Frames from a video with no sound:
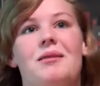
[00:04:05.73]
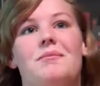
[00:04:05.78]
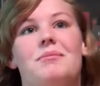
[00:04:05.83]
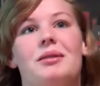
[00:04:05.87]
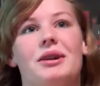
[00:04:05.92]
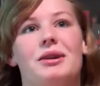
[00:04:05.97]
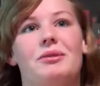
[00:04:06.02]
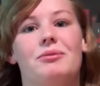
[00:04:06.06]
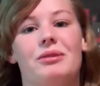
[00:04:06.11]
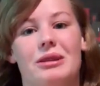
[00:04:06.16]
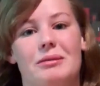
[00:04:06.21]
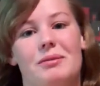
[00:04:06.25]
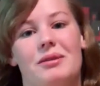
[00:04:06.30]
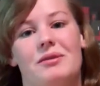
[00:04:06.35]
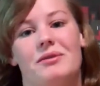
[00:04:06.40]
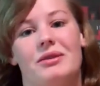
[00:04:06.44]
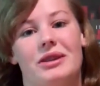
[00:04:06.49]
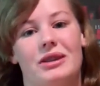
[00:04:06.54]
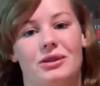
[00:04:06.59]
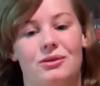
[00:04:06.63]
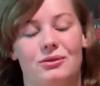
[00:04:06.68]
but it would have been
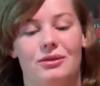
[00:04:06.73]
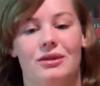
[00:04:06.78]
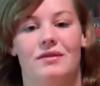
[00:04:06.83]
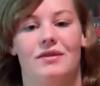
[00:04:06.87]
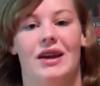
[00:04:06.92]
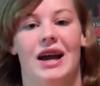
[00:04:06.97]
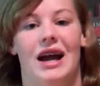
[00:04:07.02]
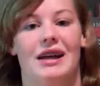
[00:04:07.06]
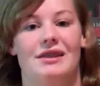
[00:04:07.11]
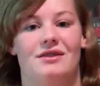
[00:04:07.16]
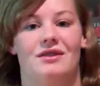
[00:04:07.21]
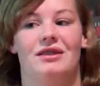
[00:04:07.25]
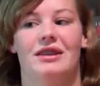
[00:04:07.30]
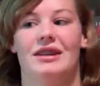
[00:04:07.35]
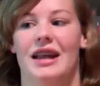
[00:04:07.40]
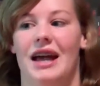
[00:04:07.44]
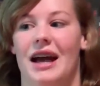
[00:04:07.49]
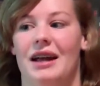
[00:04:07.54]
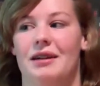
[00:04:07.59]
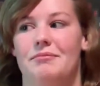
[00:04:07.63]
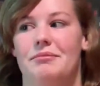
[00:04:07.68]
really cool if Castle had
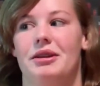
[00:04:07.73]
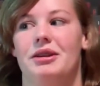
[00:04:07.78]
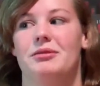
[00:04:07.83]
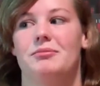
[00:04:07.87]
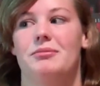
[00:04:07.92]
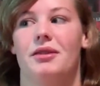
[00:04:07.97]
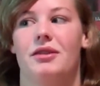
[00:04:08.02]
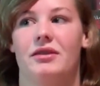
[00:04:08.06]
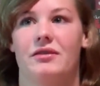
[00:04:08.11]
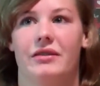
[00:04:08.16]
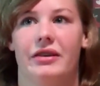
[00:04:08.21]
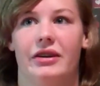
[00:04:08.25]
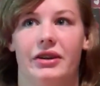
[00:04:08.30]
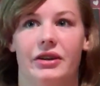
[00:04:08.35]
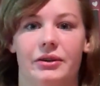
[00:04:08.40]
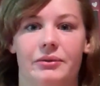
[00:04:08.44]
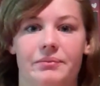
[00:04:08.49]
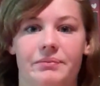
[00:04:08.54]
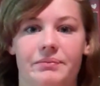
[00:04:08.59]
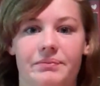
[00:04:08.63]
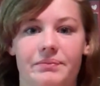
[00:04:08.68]
had a better mother figure.